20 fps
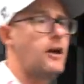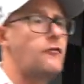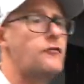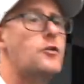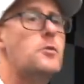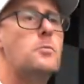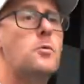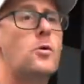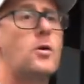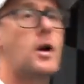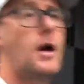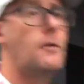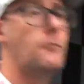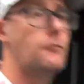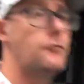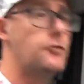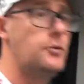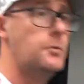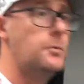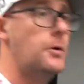I feel more
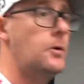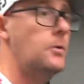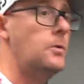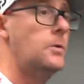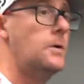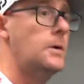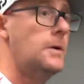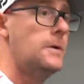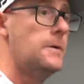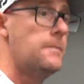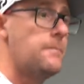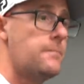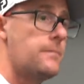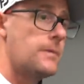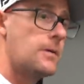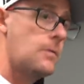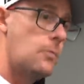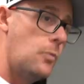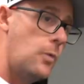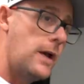comfortable.
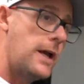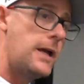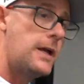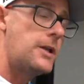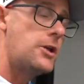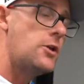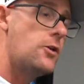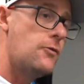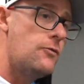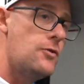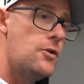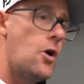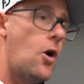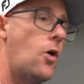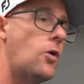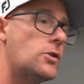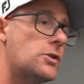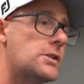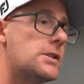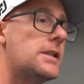We're, you've
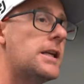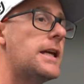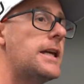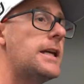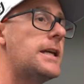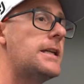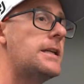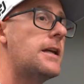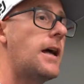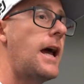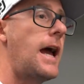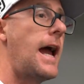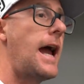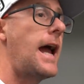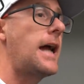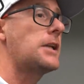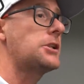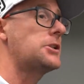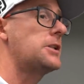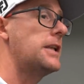not seen that
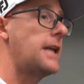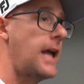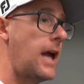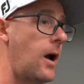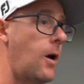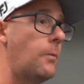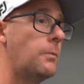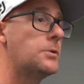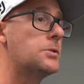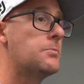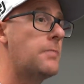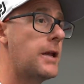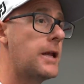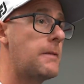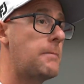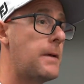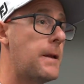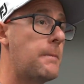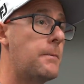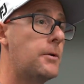actually helps
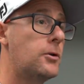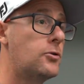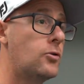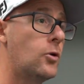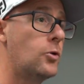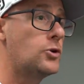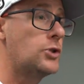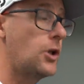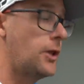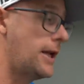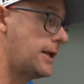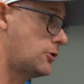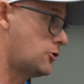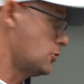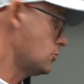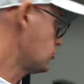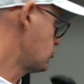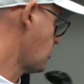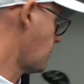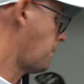many people at all. So they
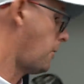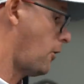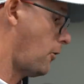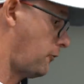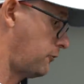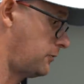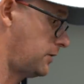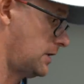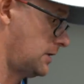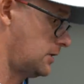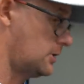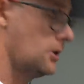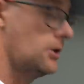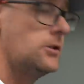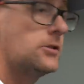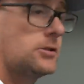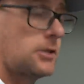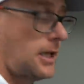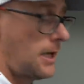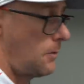do drop off
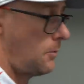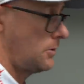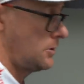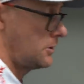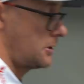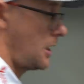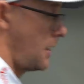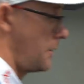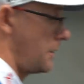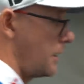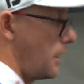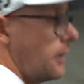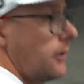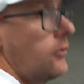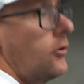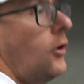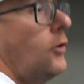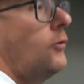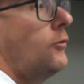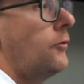distance. So that one's going
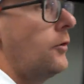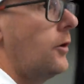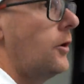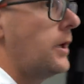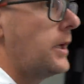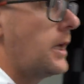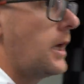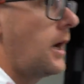like 230 yeah.